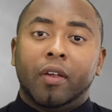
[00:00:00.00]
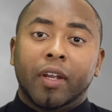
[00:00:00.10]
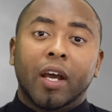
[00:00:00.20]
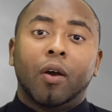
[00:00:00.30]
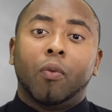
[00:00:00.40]

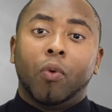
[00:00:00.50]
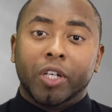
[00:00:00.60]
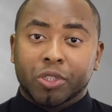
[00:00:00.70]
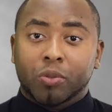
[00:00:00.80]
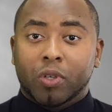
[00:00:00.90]
Now,
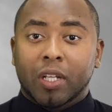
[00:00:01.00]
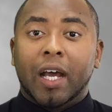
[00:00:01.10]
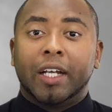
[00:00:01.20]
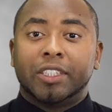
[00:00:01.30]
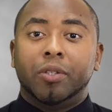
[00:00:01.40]
once you
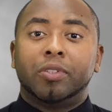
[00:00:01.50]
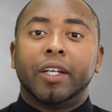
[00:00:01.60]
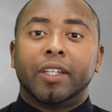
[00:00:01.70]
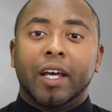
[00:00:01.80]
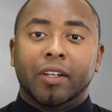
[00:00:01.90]
realize and you
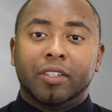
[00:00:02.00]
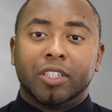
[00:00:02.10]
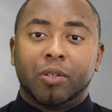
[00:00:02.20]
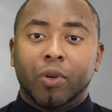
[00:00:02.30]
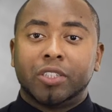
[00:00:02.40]
take that in
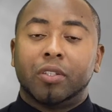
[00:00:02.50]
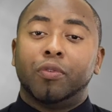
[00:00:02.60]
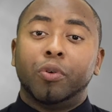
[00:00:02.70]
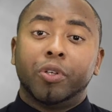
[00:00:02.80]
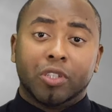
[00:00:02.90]
consideration
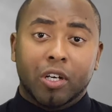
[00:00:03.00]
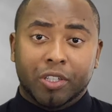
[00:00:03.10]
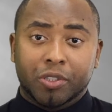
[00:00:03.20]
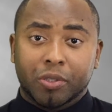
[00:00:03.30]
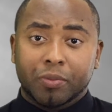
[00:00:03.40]
of who you're
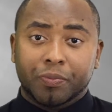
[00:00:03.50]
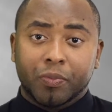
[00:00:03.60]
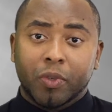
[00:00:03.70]
talking to,